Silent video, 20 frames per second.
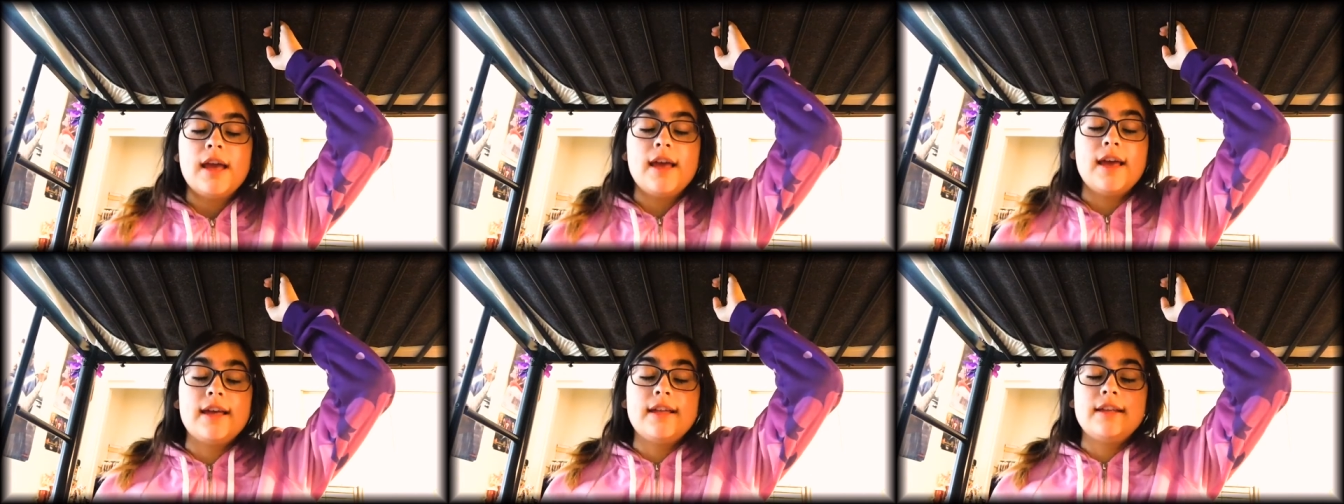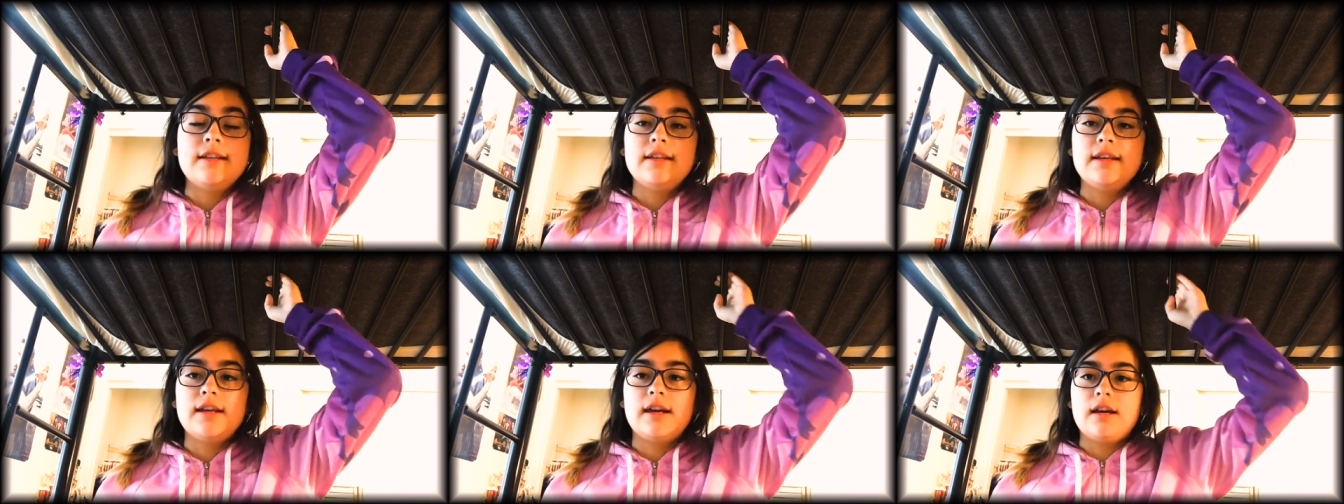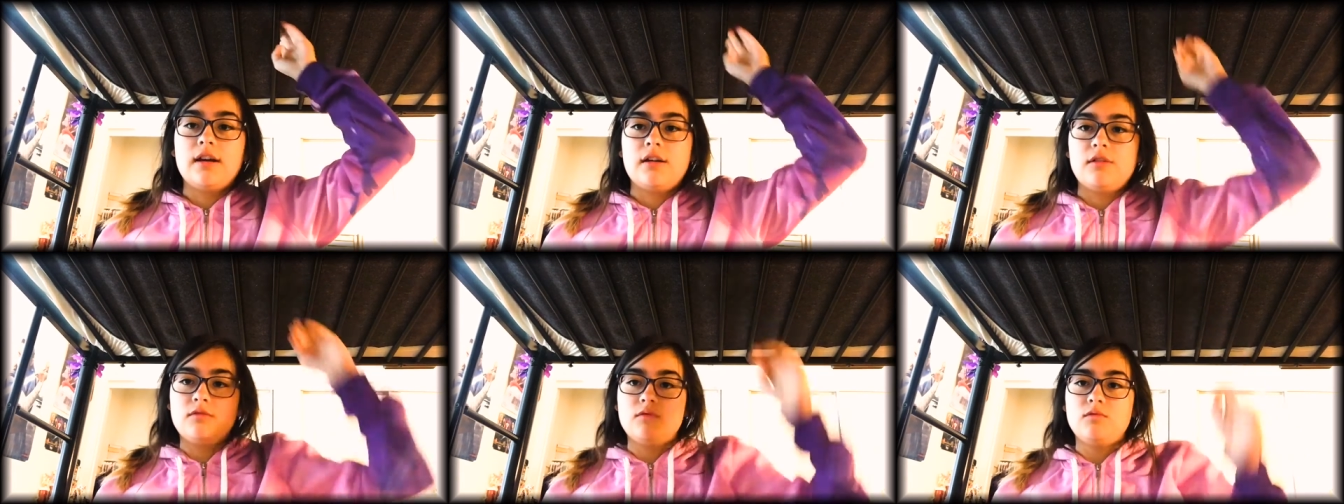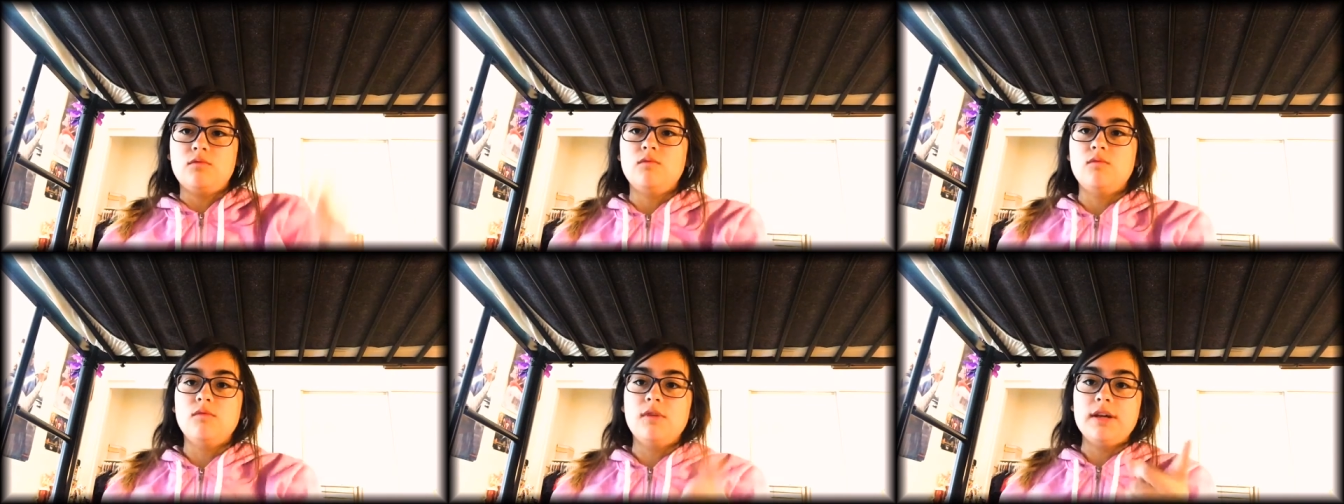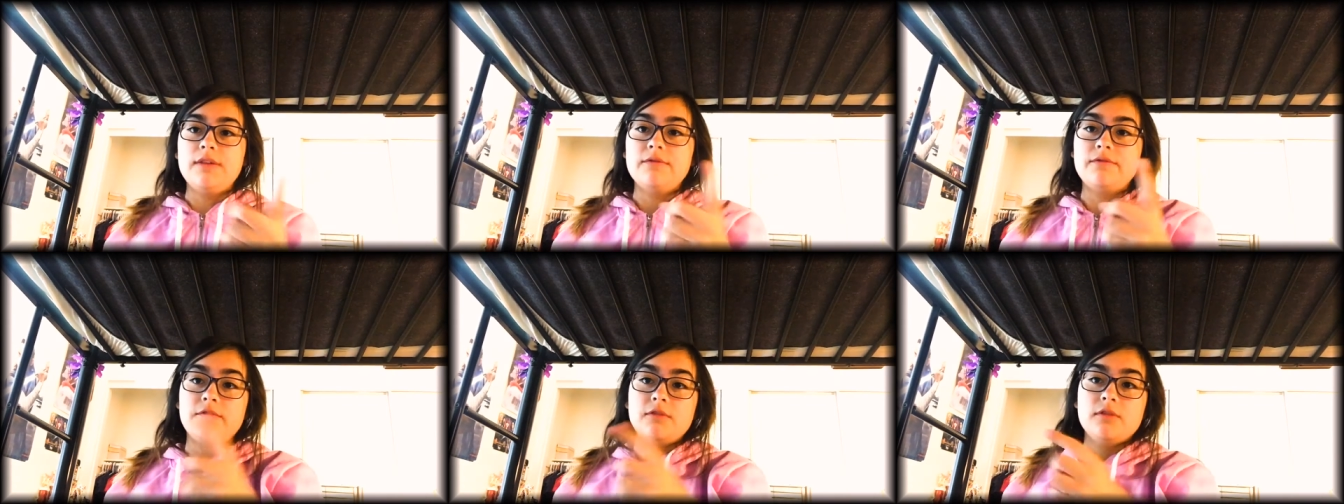And
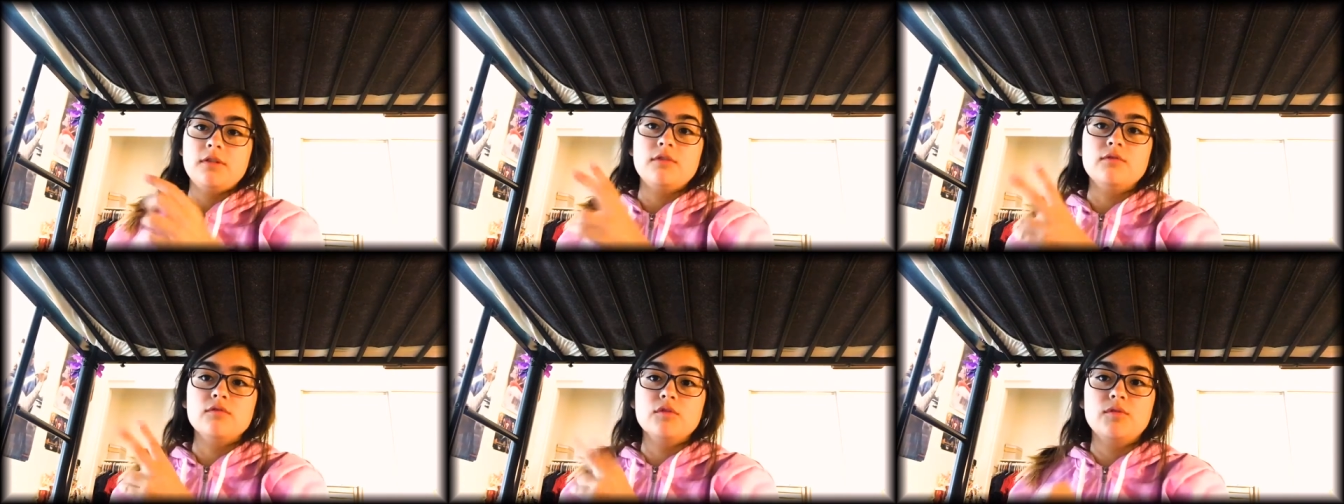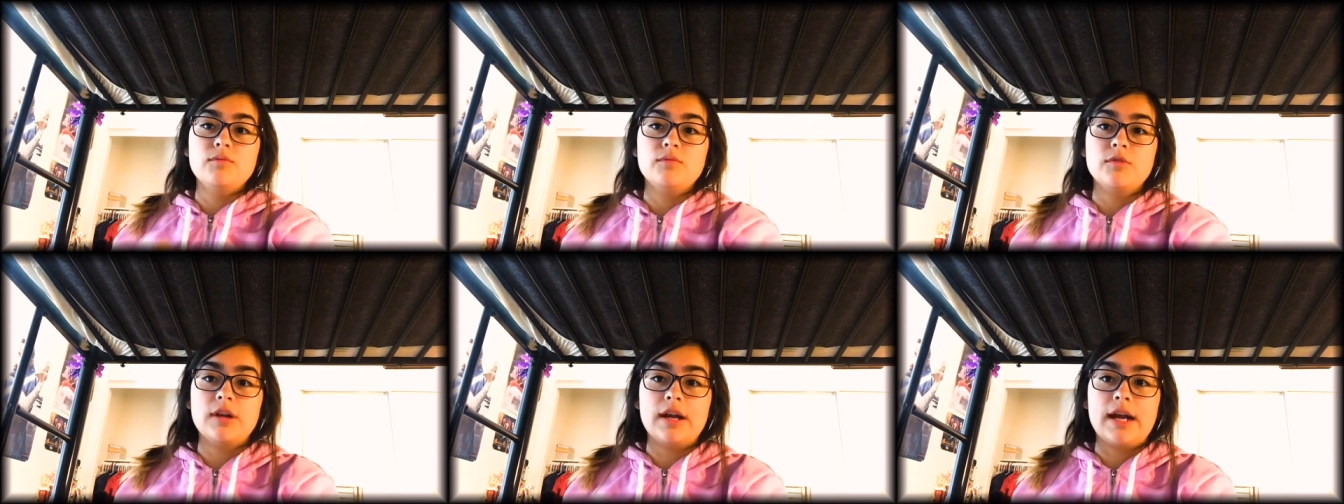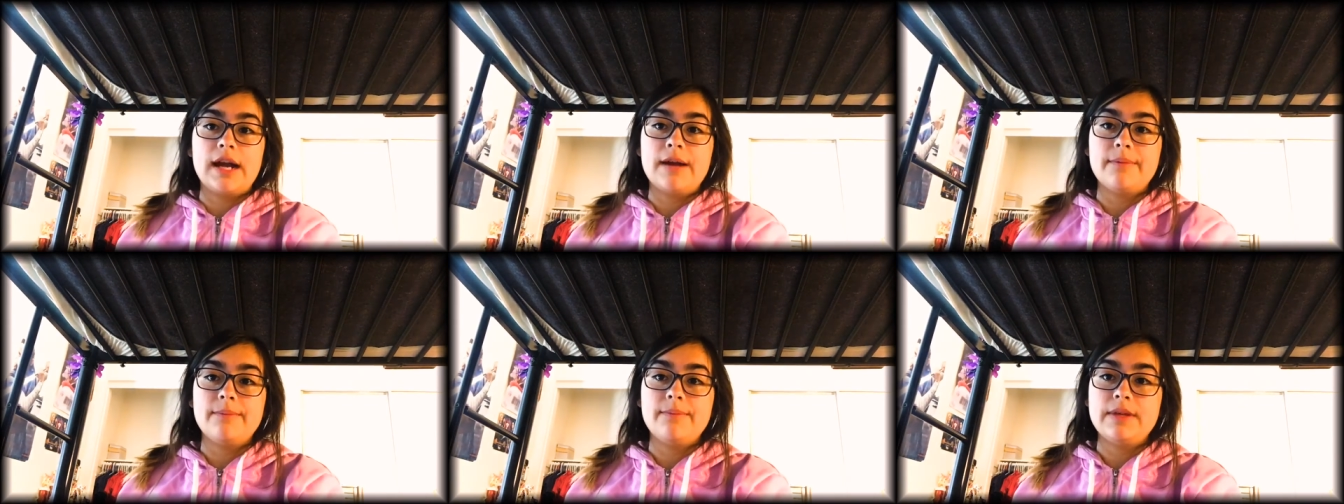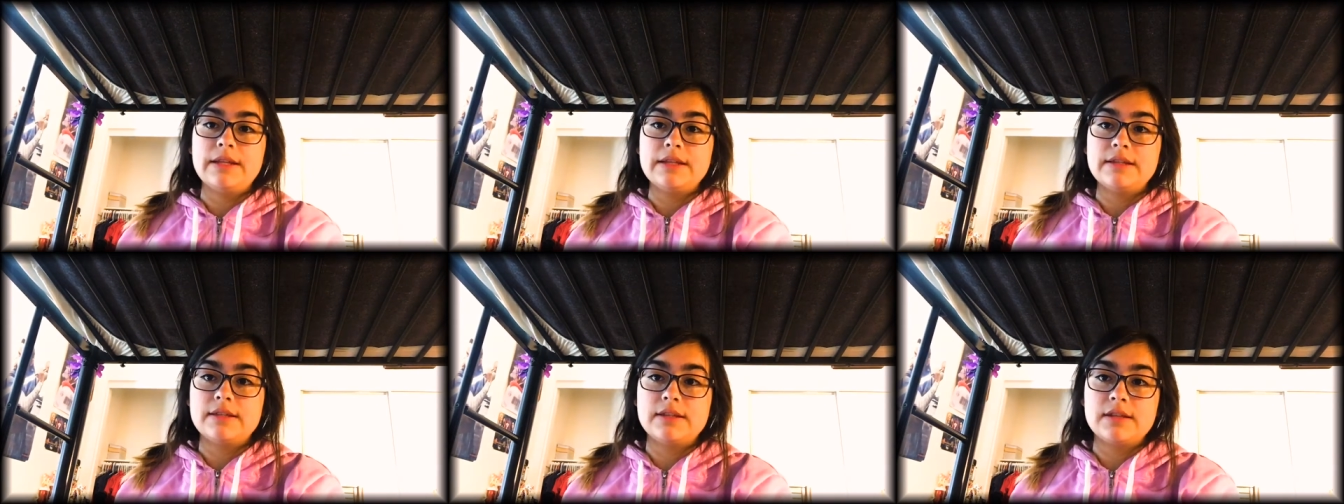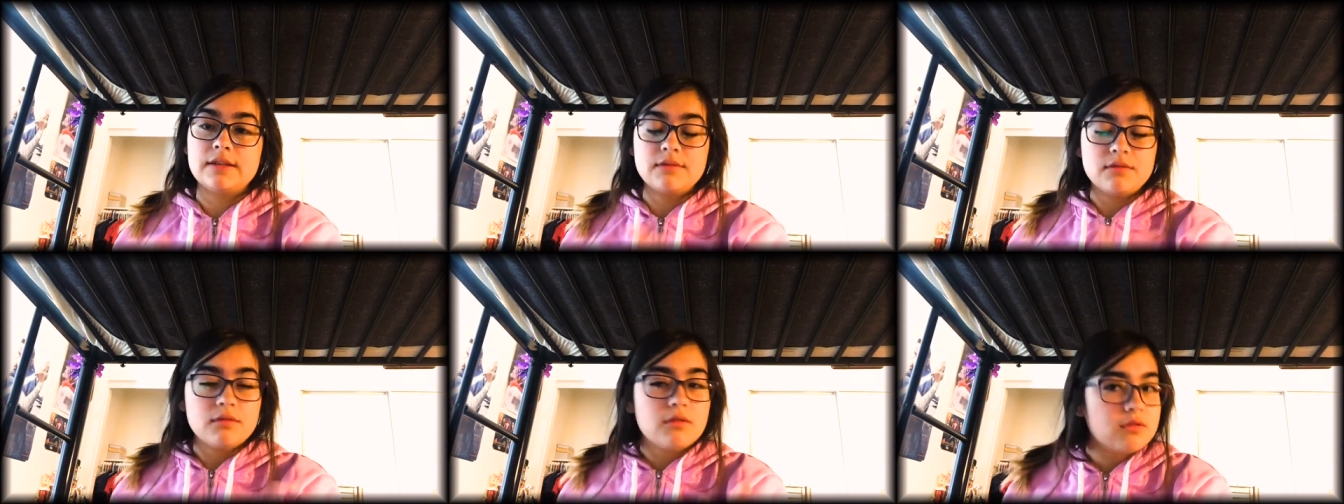Wait For It, Rumor
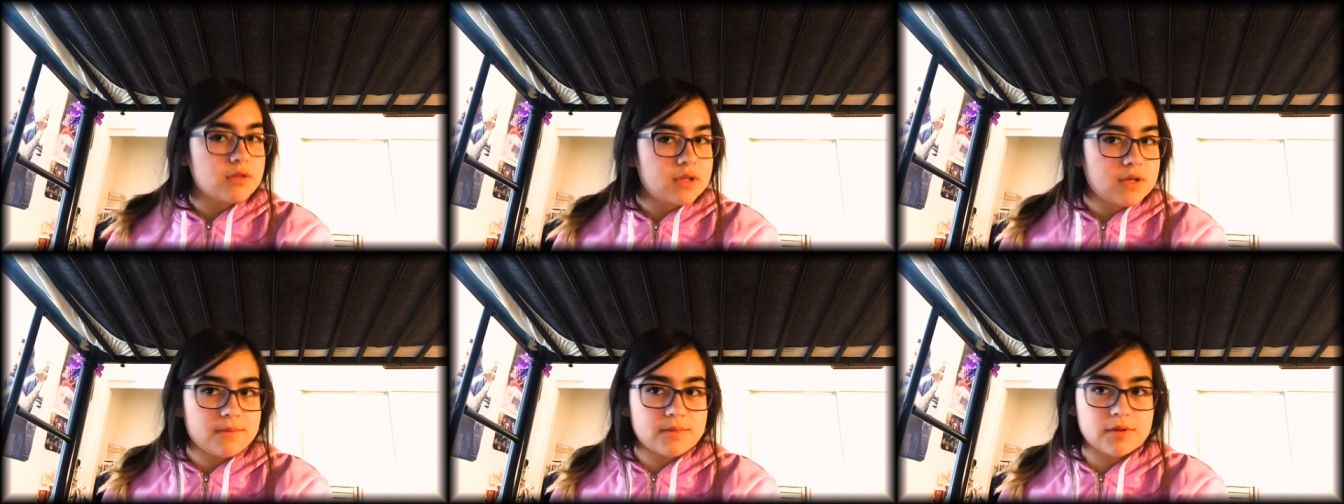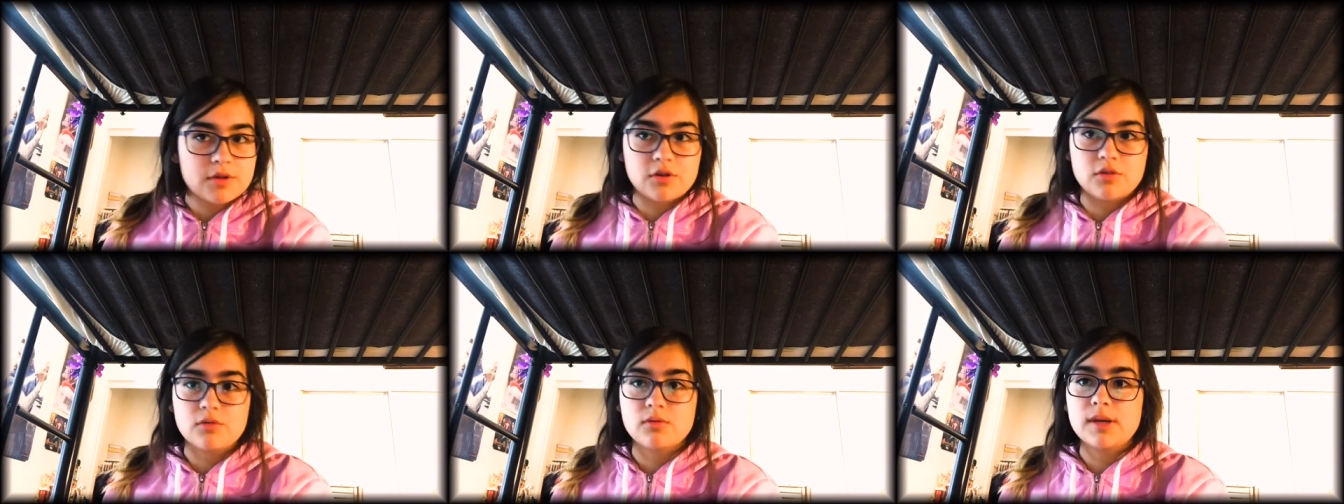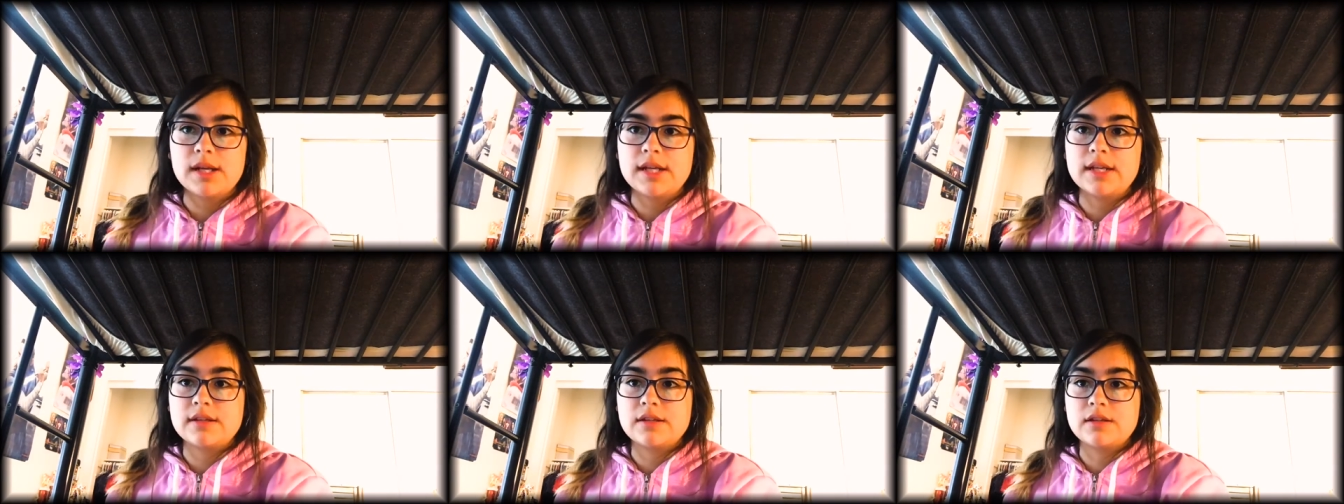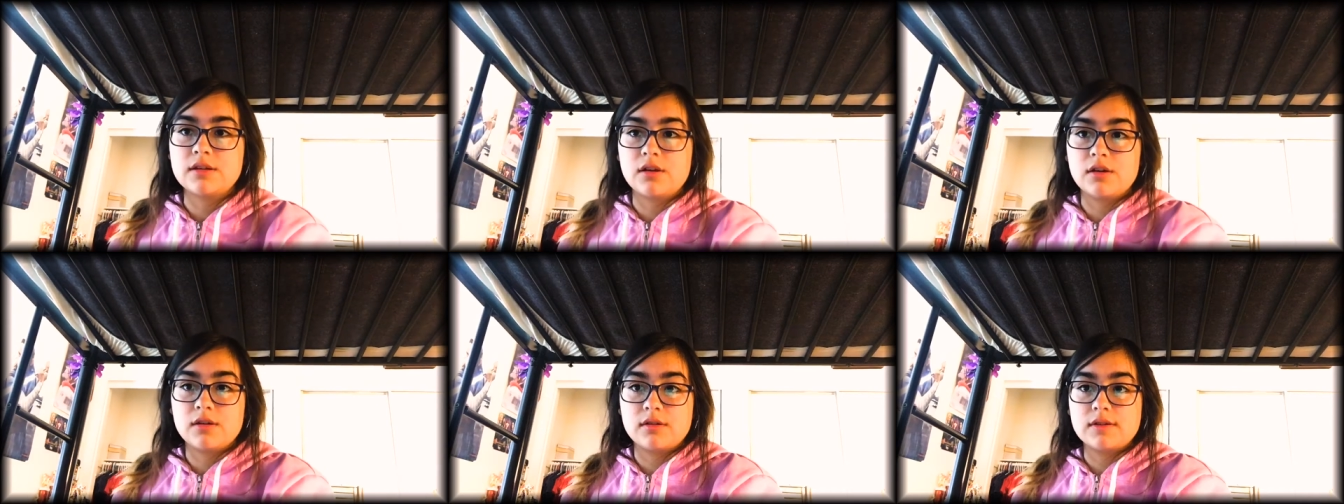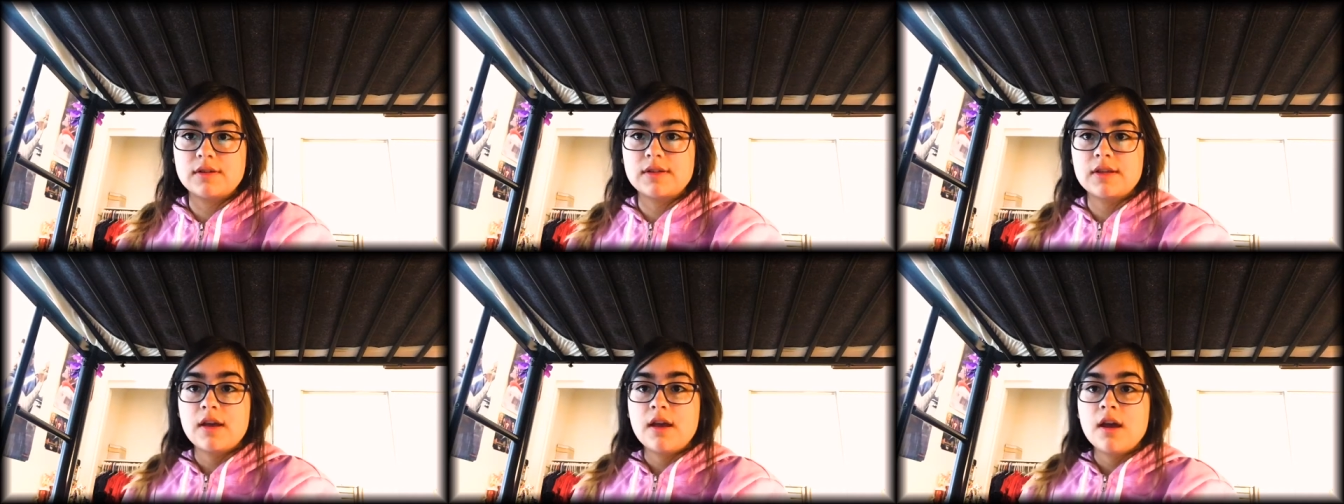Happens, some of the greatest
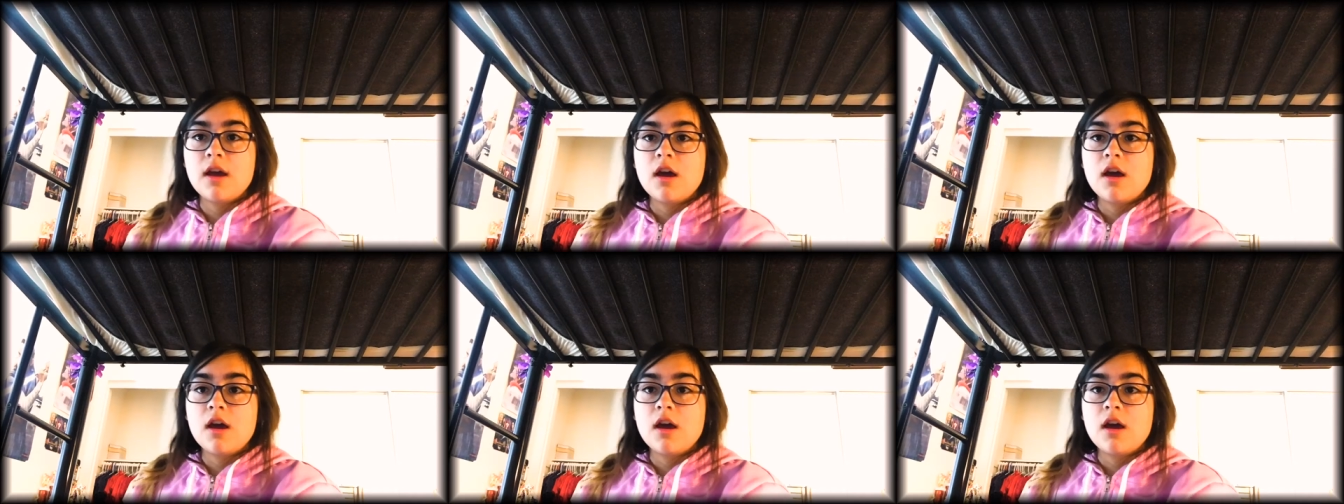songs